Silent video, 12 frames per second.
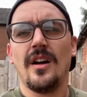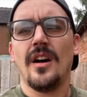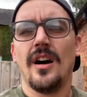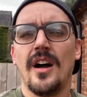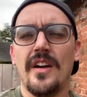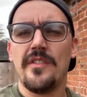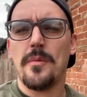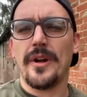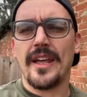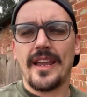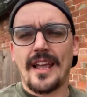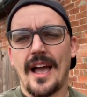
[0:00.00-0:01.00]
Hi
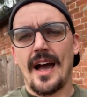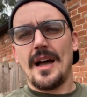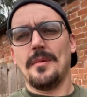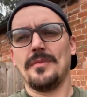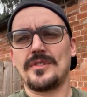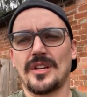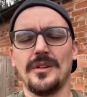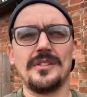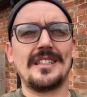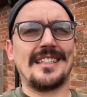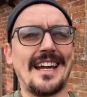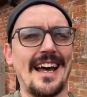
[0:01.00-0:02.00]
everybody. So
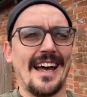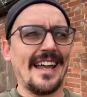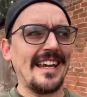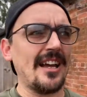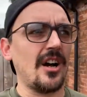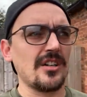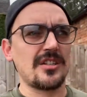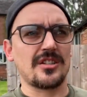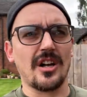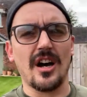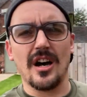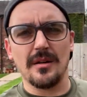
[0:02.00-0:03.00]
today I
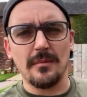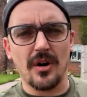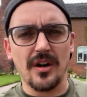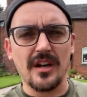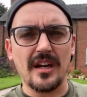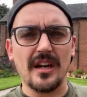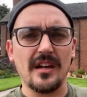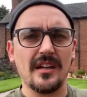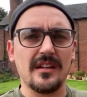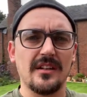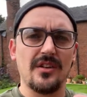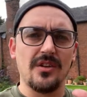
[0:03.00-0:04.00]
start my
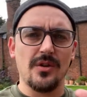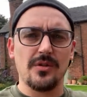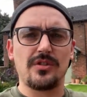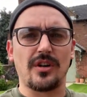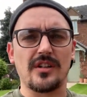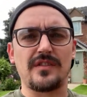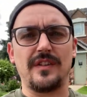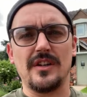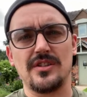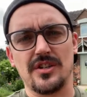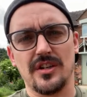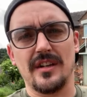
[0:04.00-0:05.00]
new CrossFit
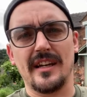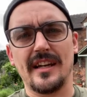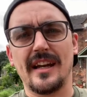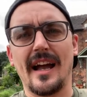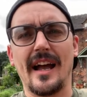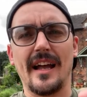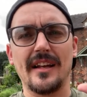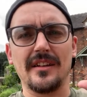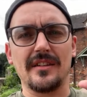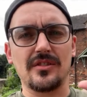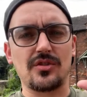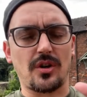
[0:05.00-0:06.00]
journey
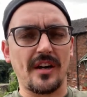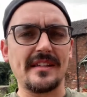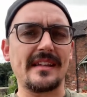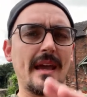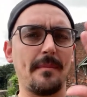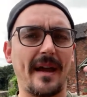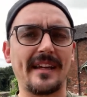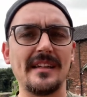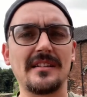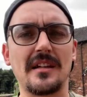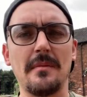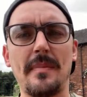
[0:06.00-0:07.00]
and trying to get back
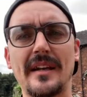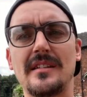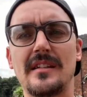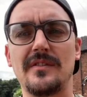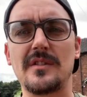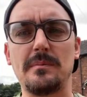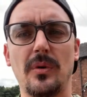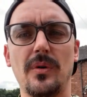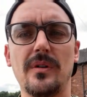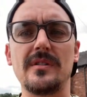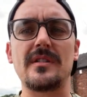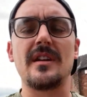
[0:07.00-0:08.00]
into competitive
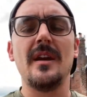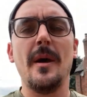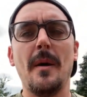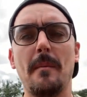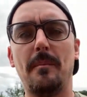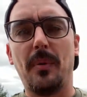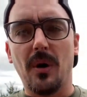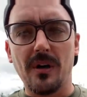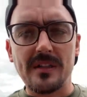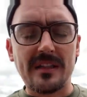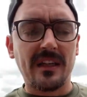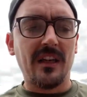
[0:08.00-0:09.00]
sports,
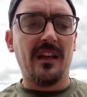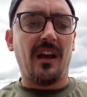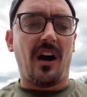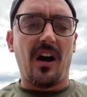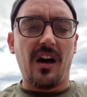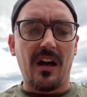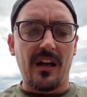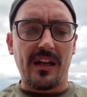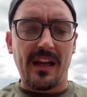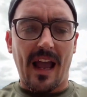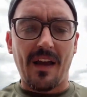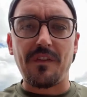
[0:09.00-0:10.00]
but
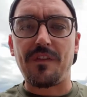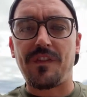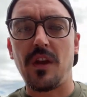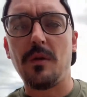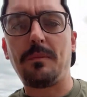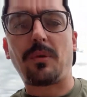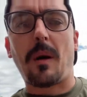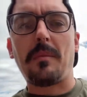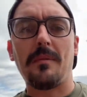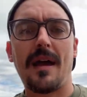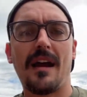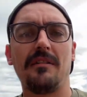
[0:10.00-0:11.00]
I have a few
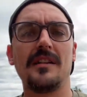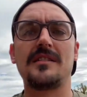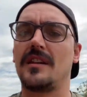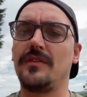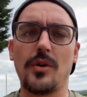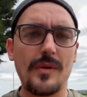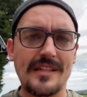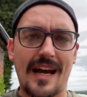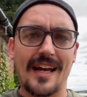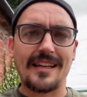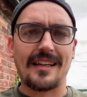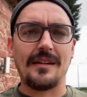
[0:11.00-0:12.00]
problem areas that I've always
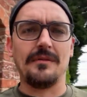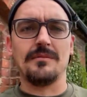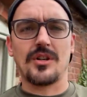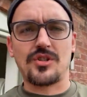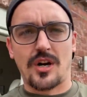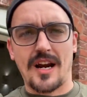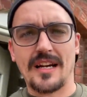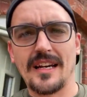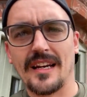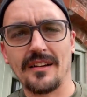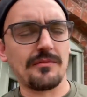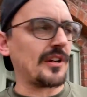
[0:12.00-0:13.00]
had in my
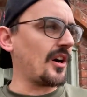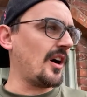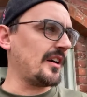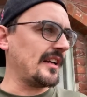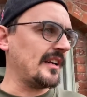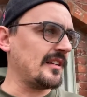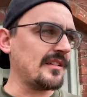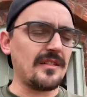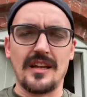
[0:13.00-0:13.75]
training regarding